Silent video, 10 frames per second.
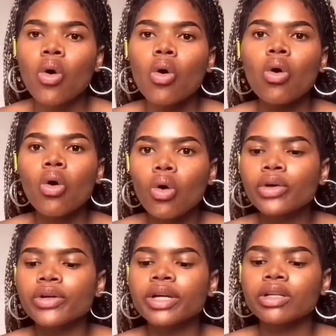Or
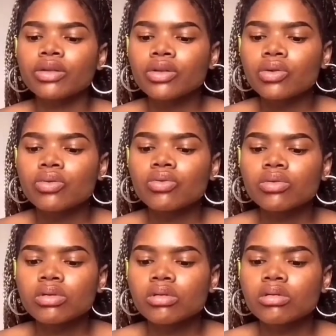you can
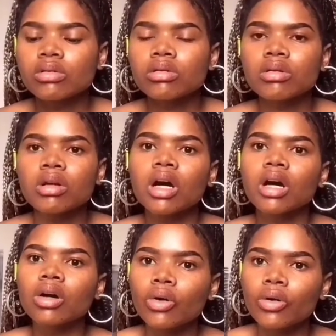use a
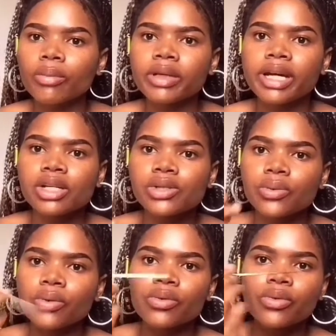comb, an
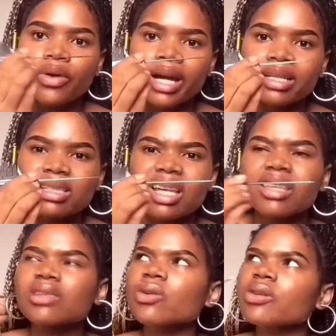actual rat. I
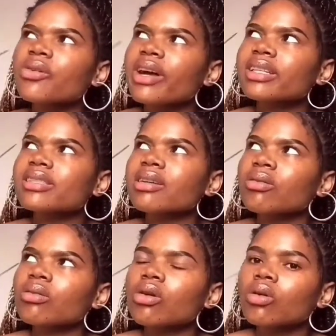think it's called a rat tail
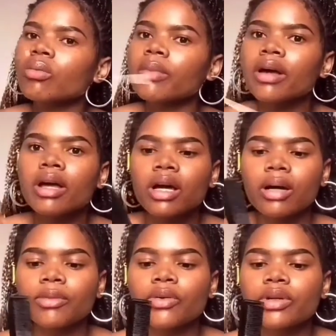comb.
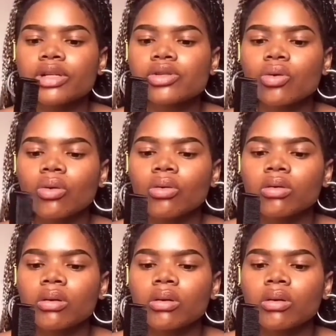I'm not really sure,